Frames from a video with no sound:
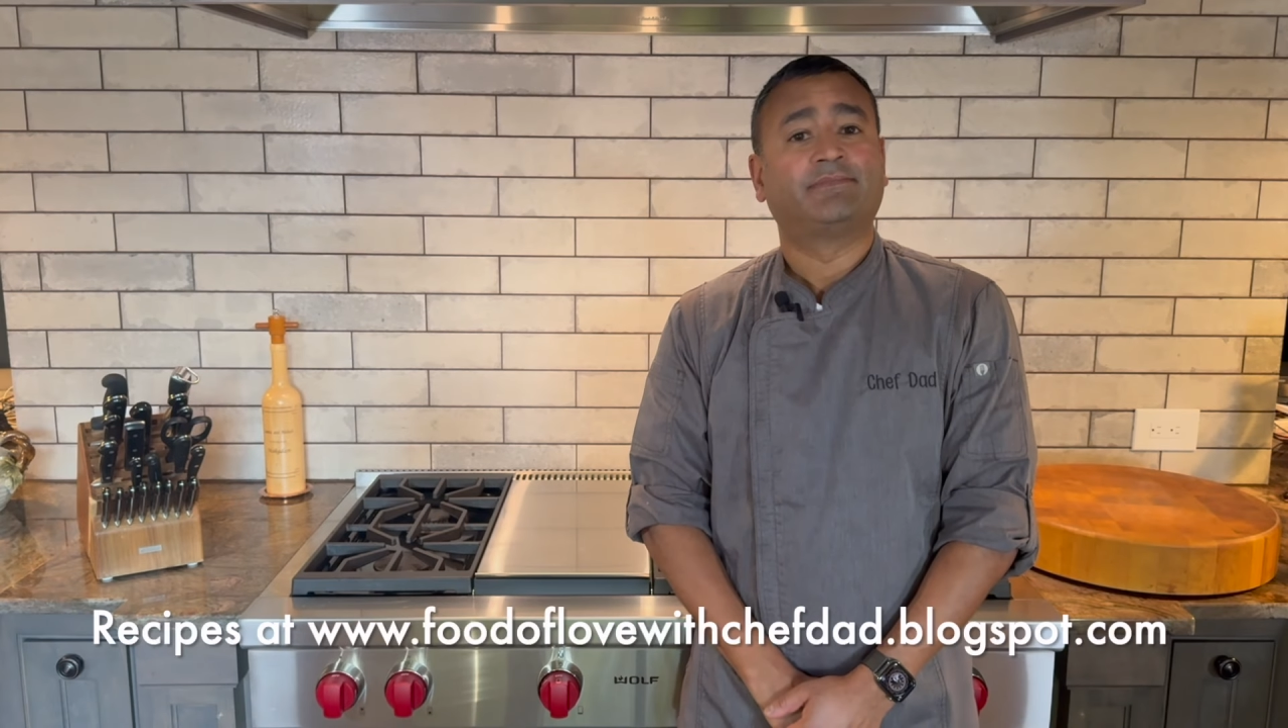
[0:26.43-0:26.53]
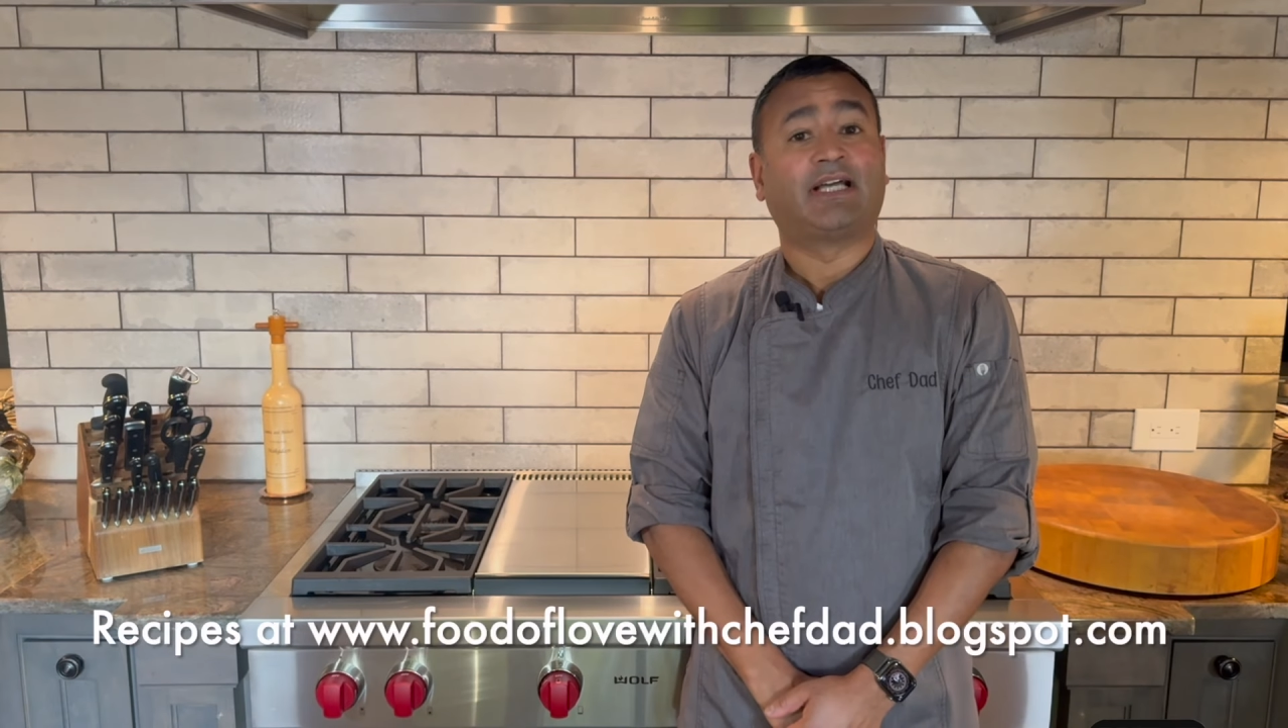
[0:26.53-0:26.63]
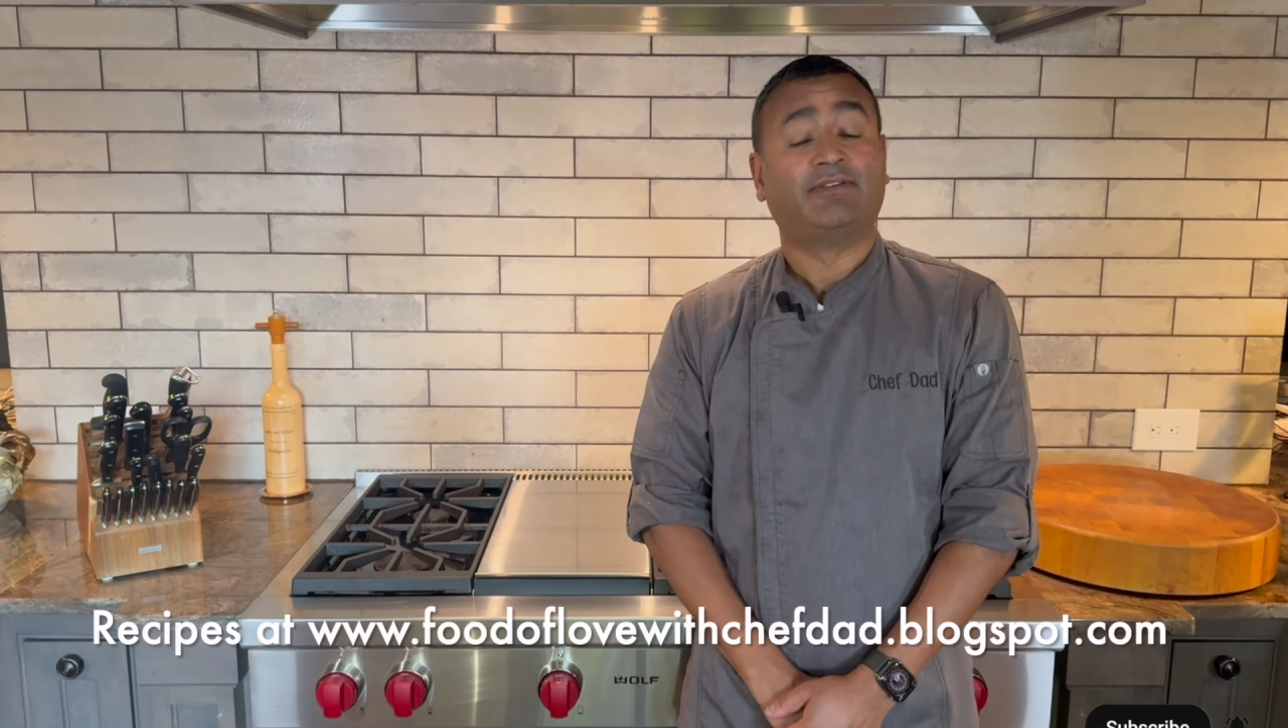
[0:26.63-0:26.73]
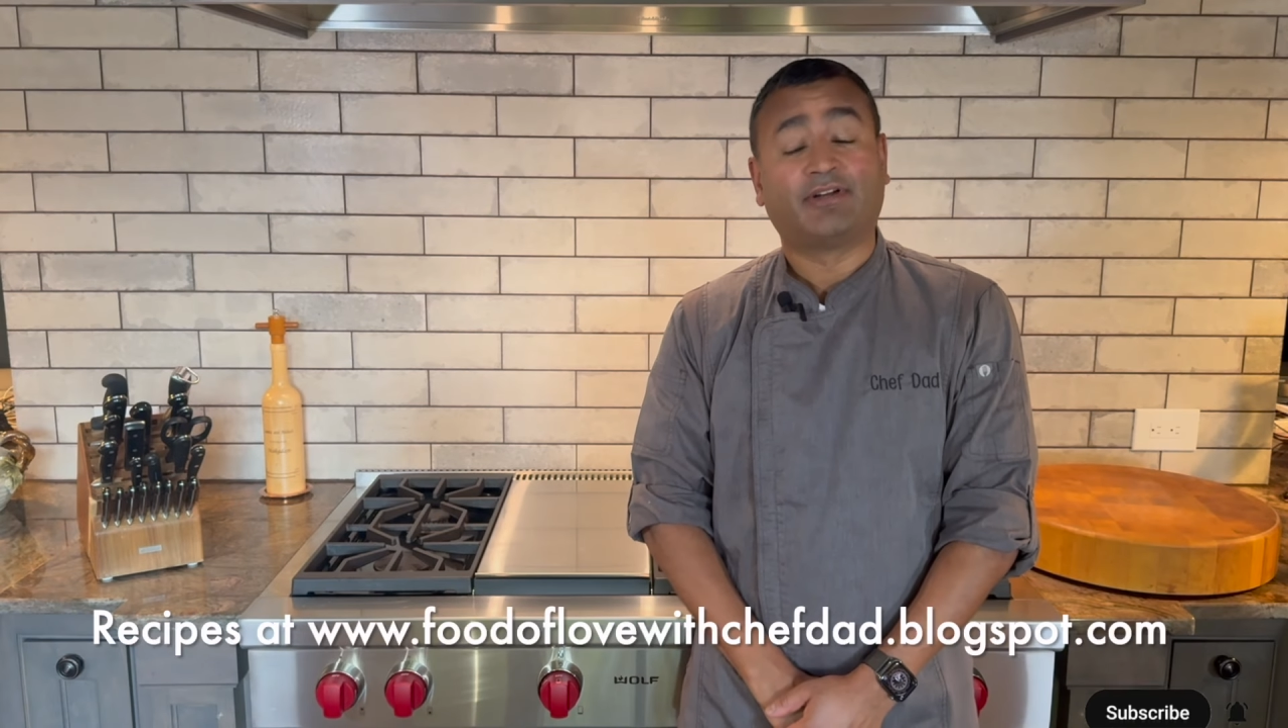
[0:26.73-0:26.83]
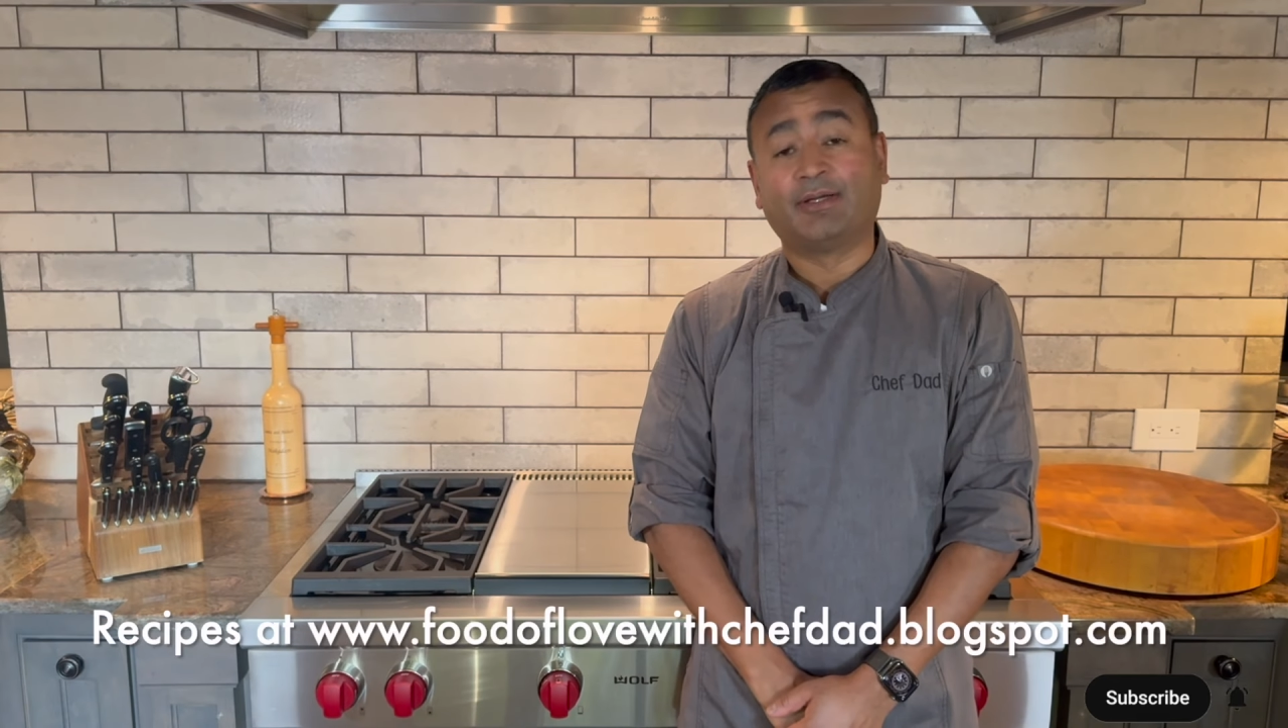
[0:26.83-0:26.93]

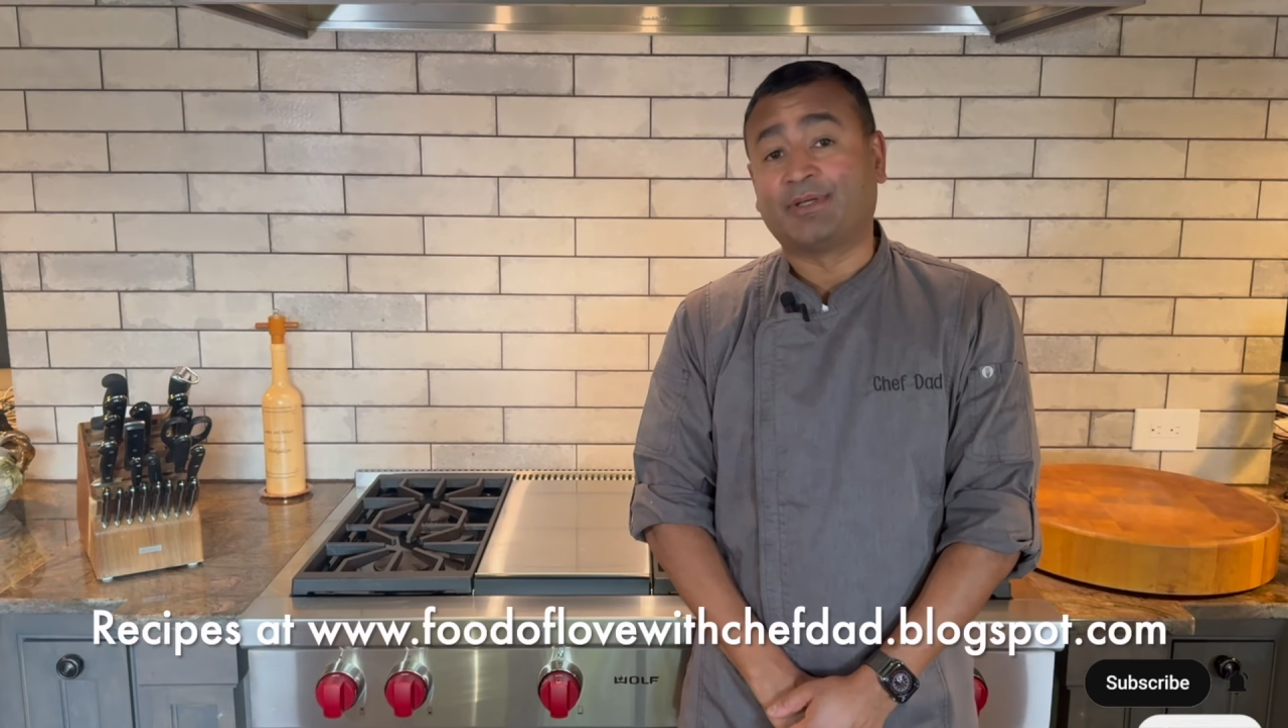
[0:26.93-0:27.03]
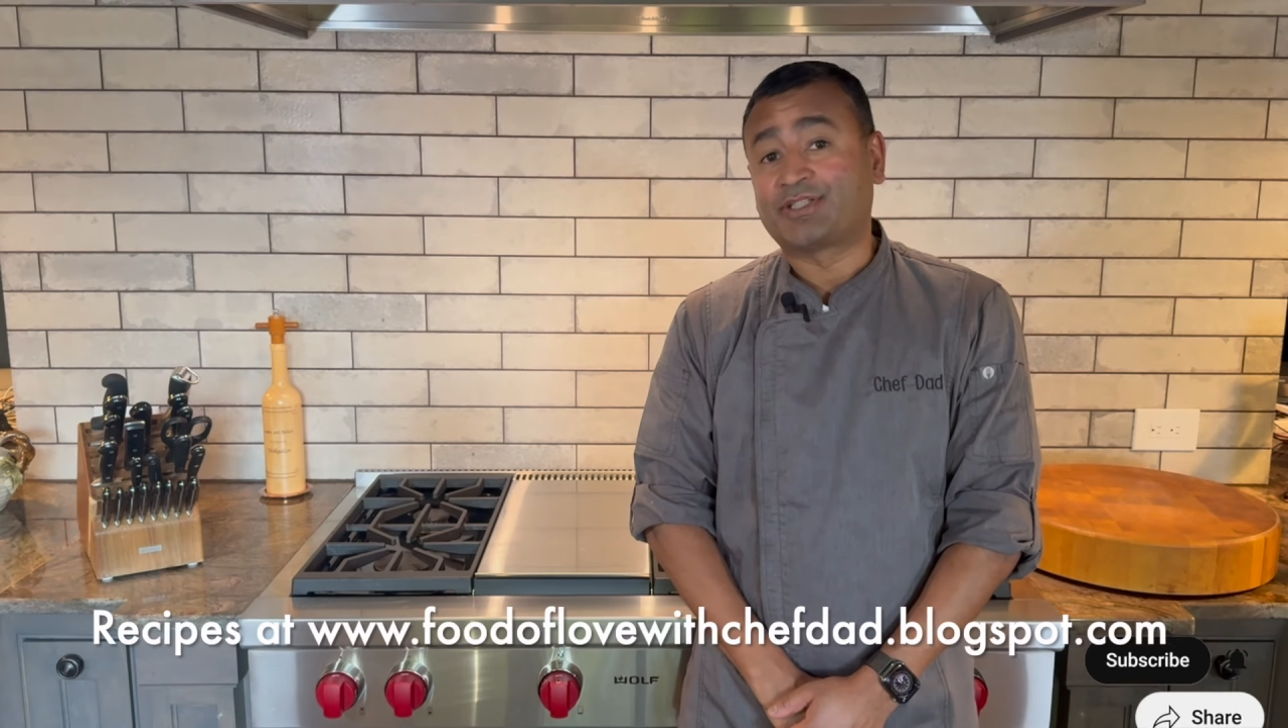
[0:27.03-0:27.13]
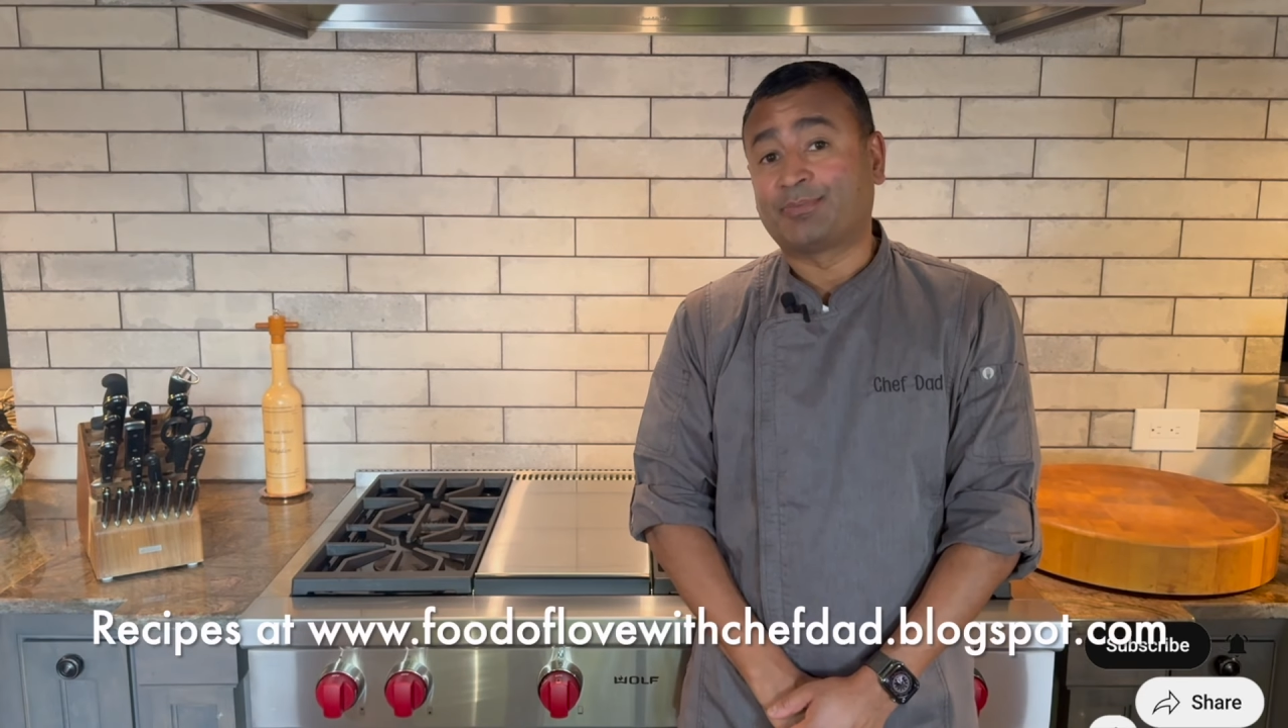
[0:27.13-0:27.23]
I'd very much